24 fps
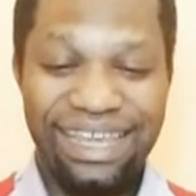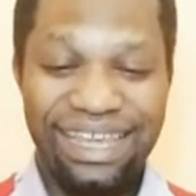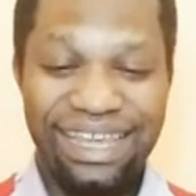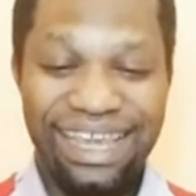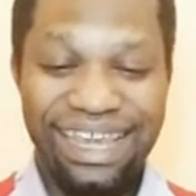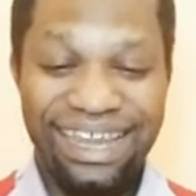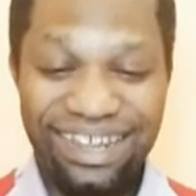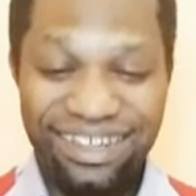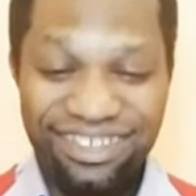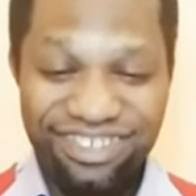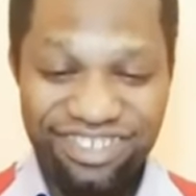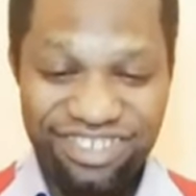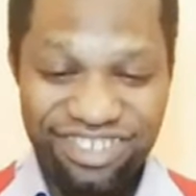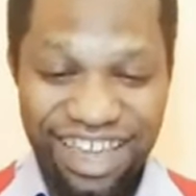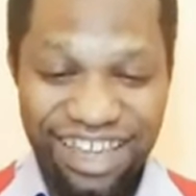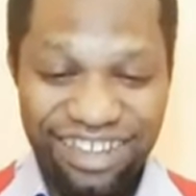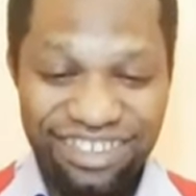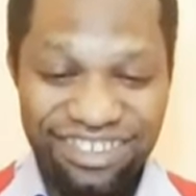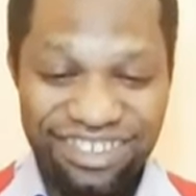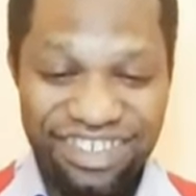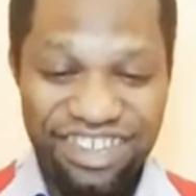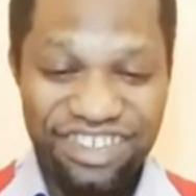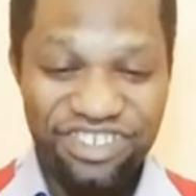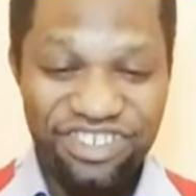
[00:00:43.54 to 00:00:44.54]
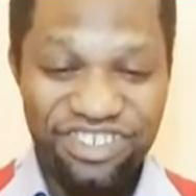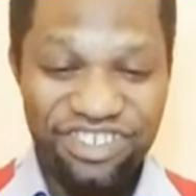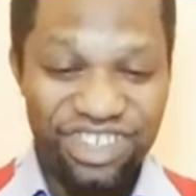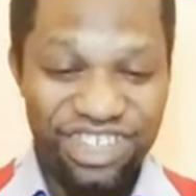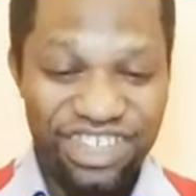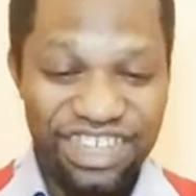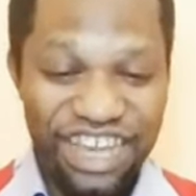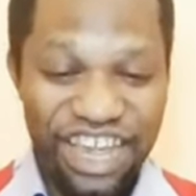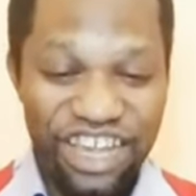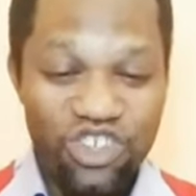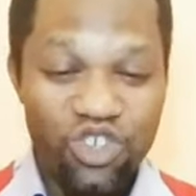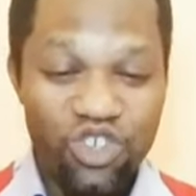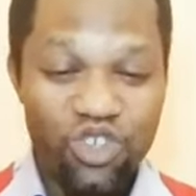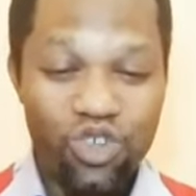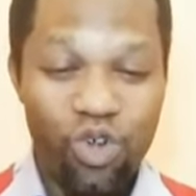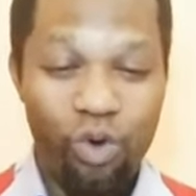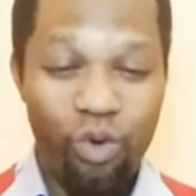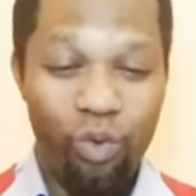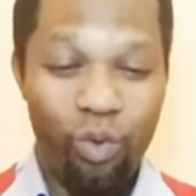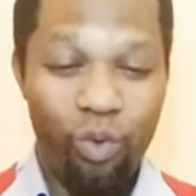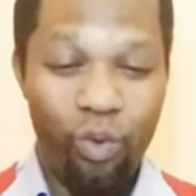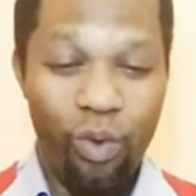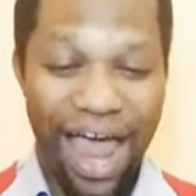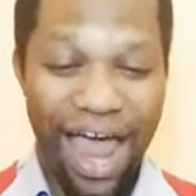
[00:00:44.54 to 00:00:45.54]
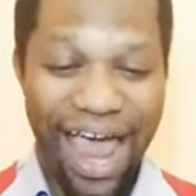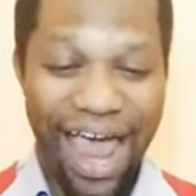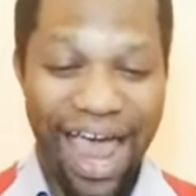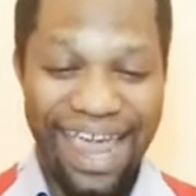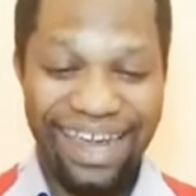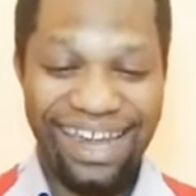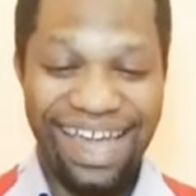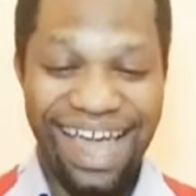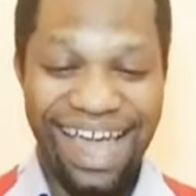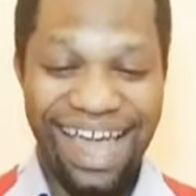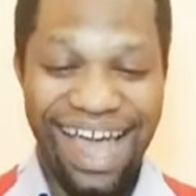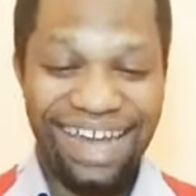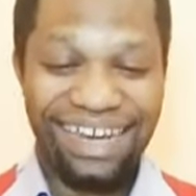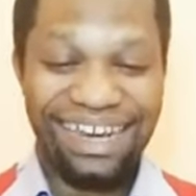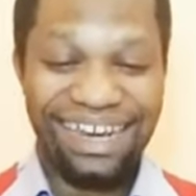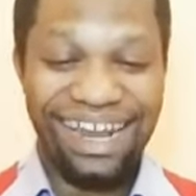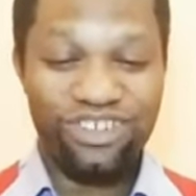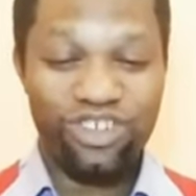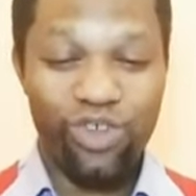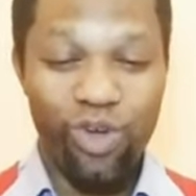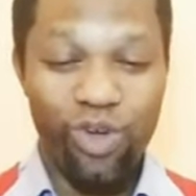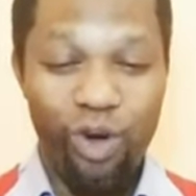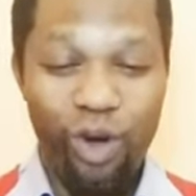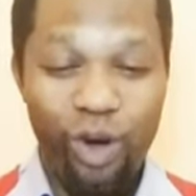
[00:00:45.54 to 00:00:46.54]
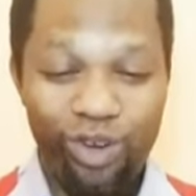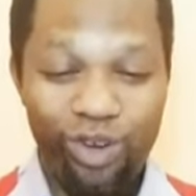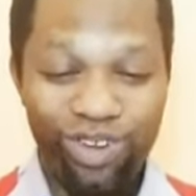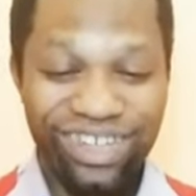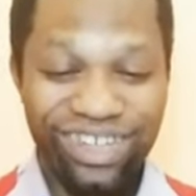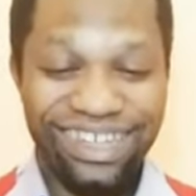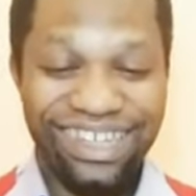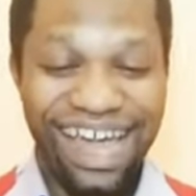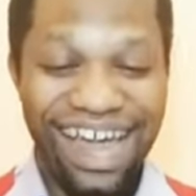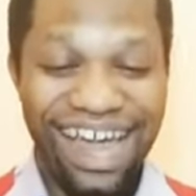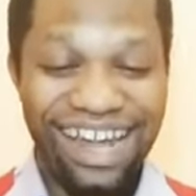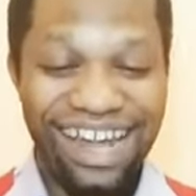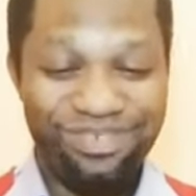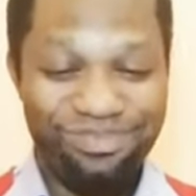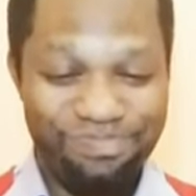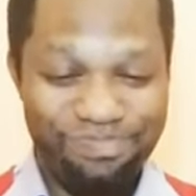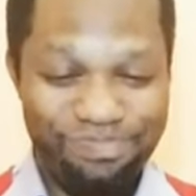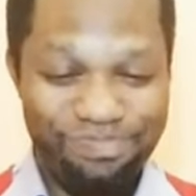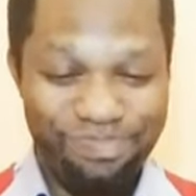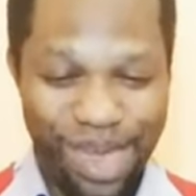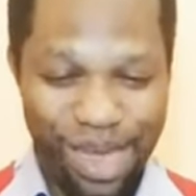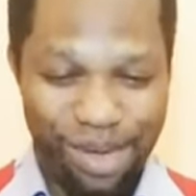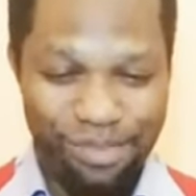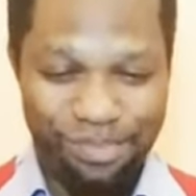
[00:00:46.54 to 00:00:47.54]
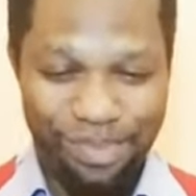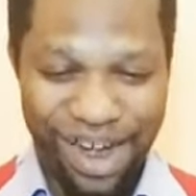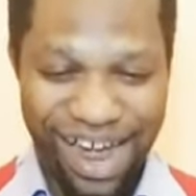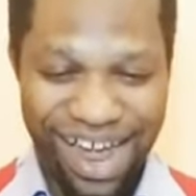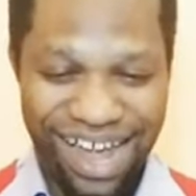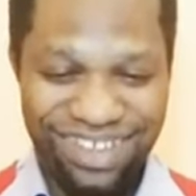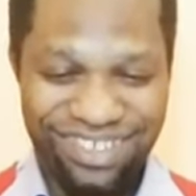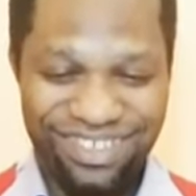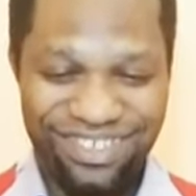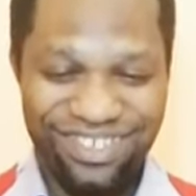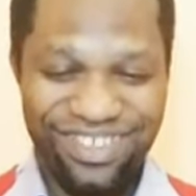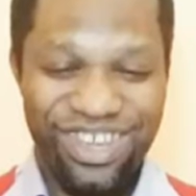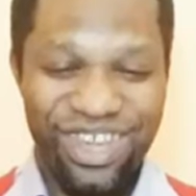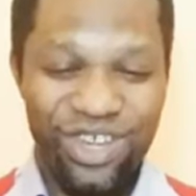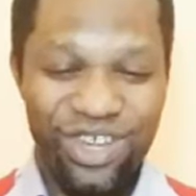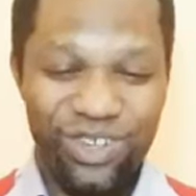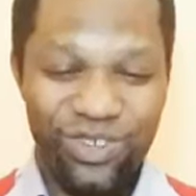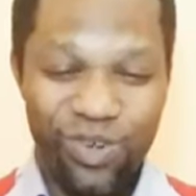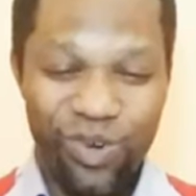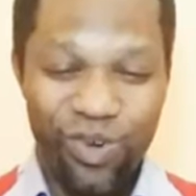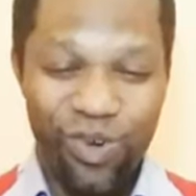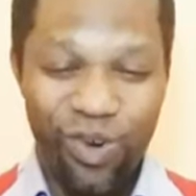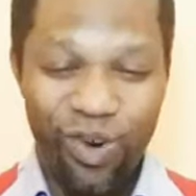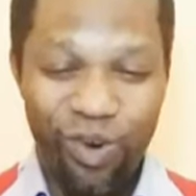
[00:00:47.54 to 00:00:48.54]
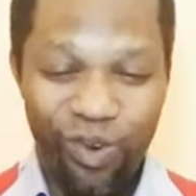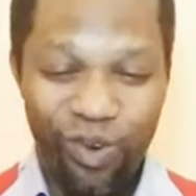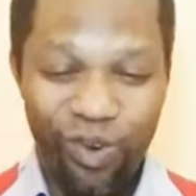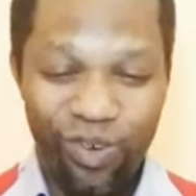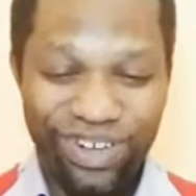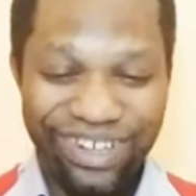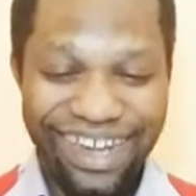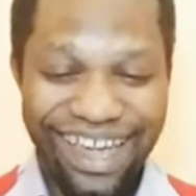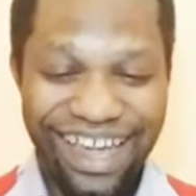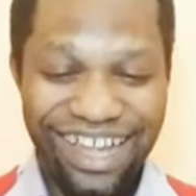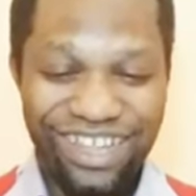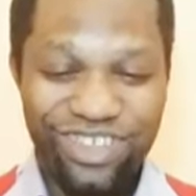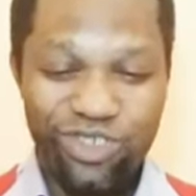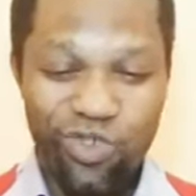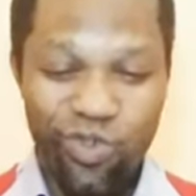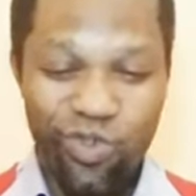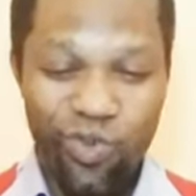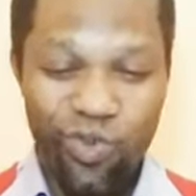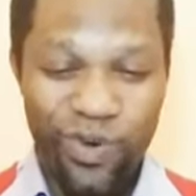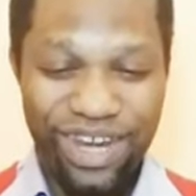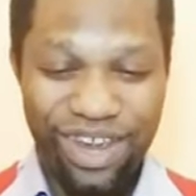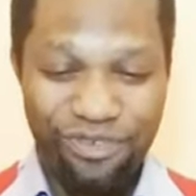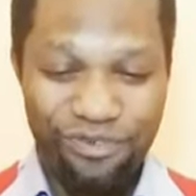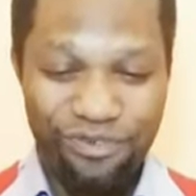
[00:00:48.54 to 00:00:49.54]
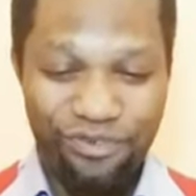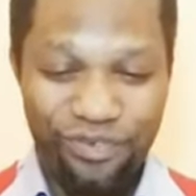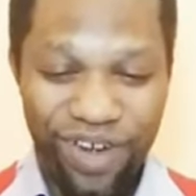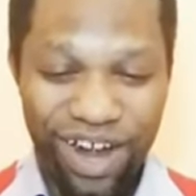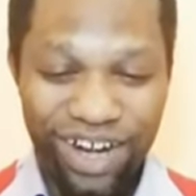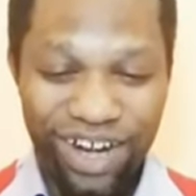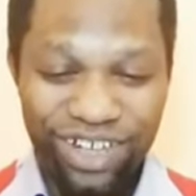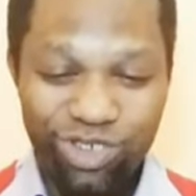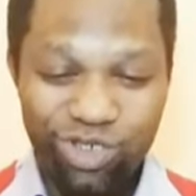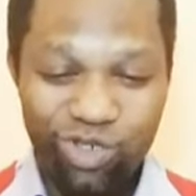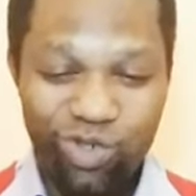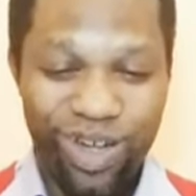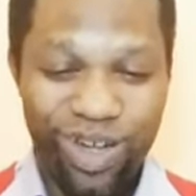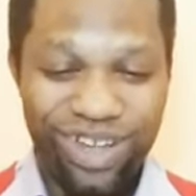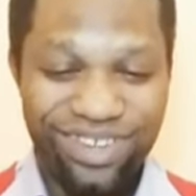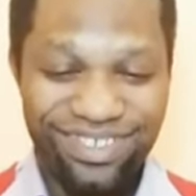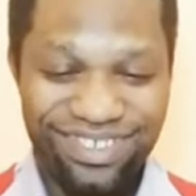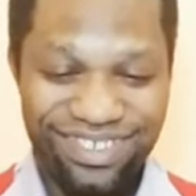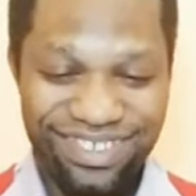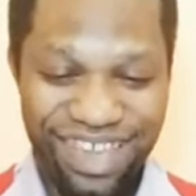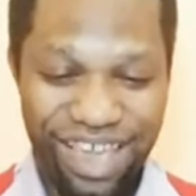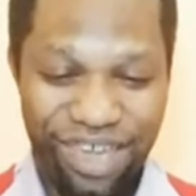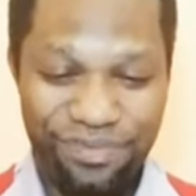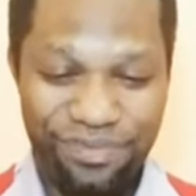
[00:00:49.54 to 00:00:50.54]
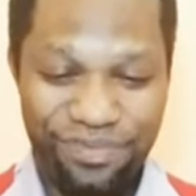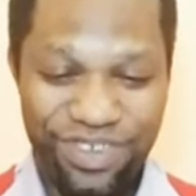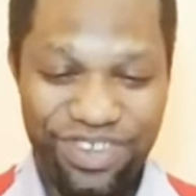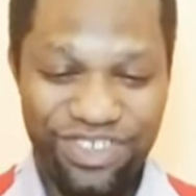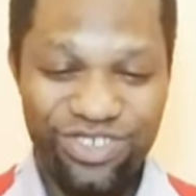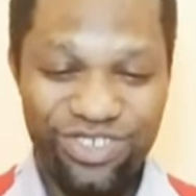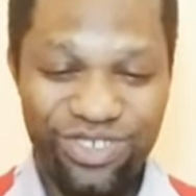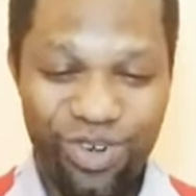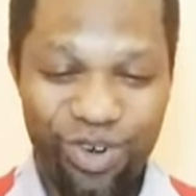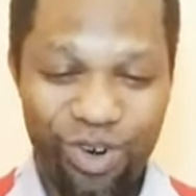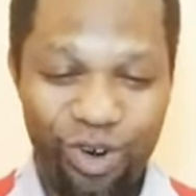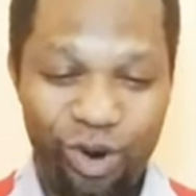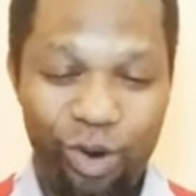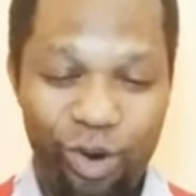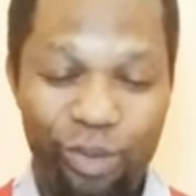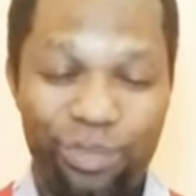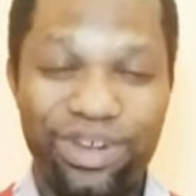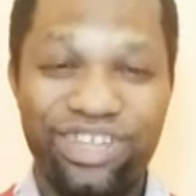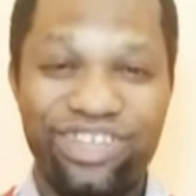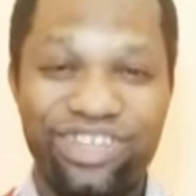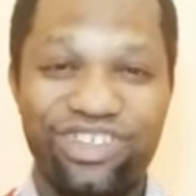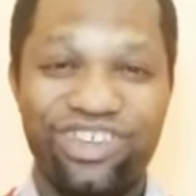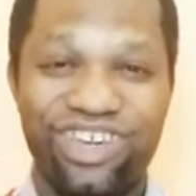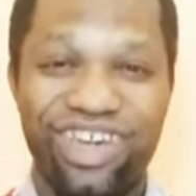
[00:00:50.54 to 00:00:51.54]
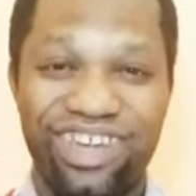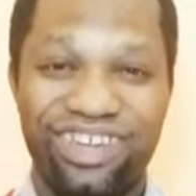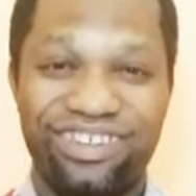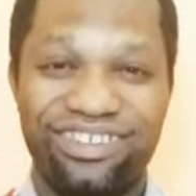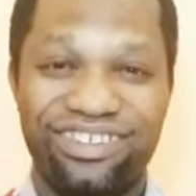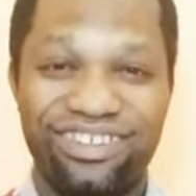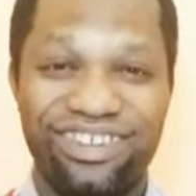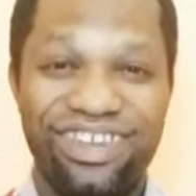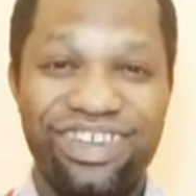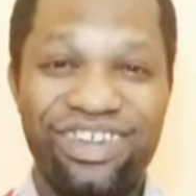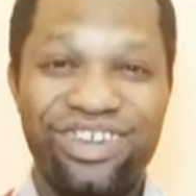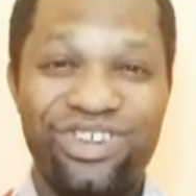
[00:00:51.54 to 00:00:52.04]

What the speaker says: in its churches nationwide and has ordered members to connect with the virtual service of the church.